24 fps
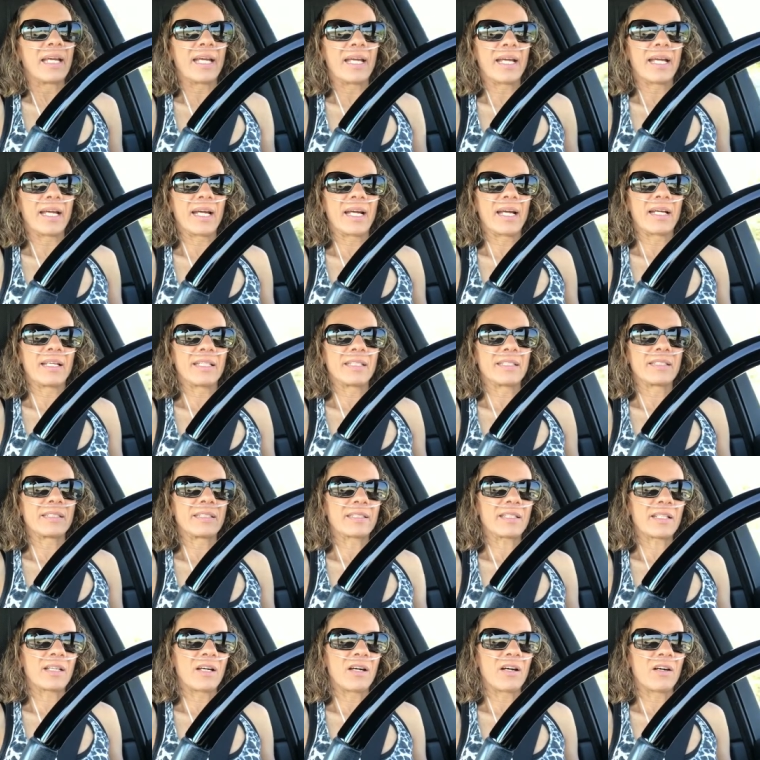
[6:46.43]
And
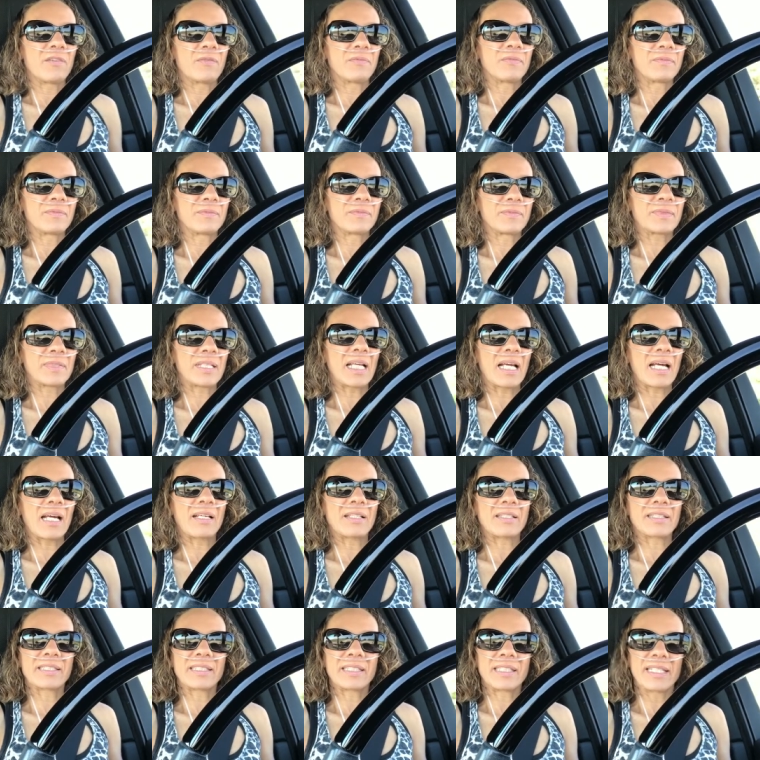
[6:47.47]
um,
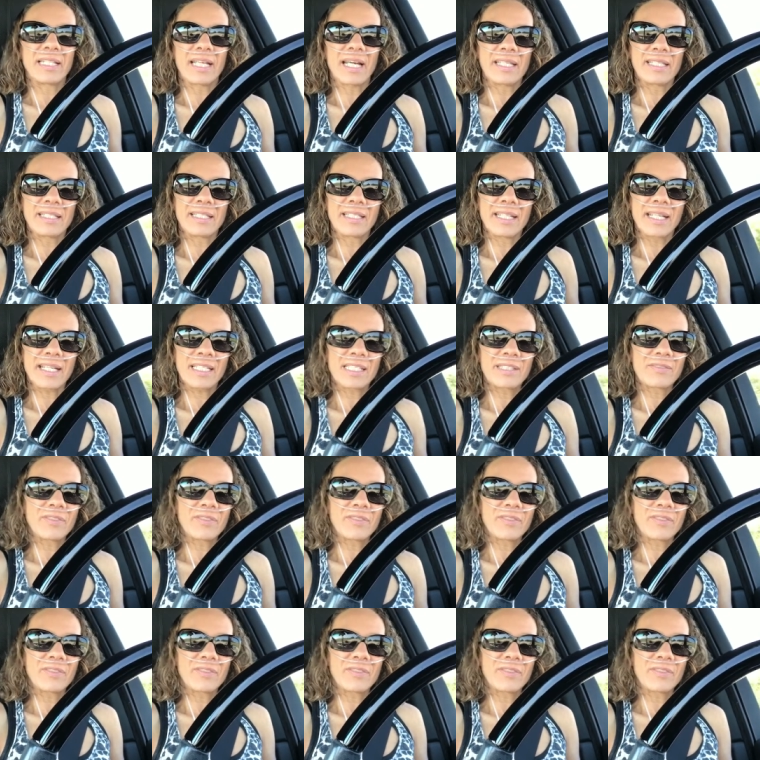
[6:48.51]
I'll see you on the next